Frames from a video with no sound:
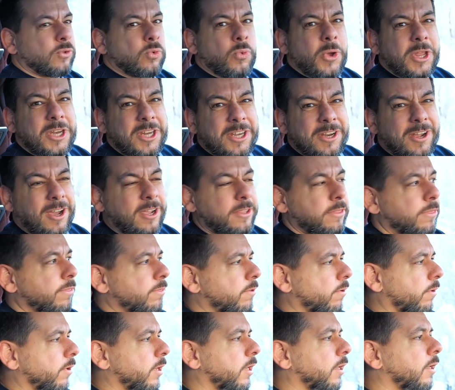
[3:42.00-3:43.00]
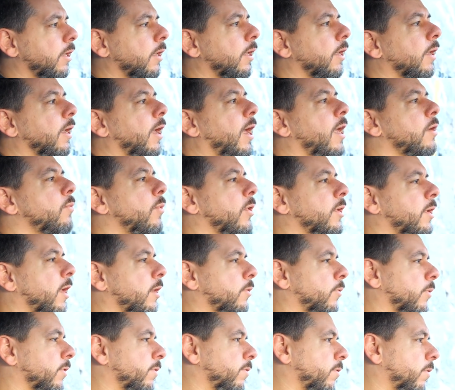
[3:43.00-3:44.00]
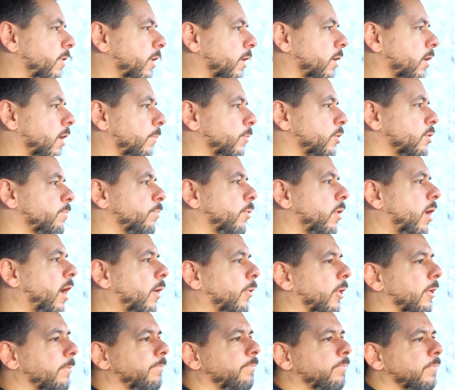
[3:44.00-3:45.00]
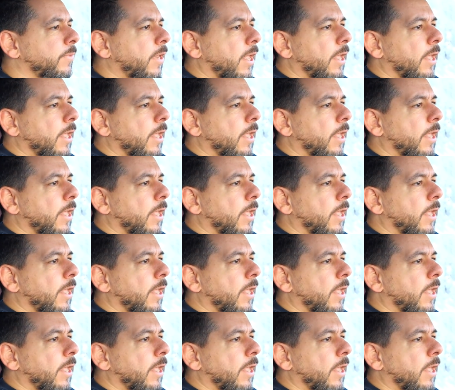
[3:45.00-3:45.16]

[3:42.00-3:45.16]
of 29-30 at 130 kilometers per hour.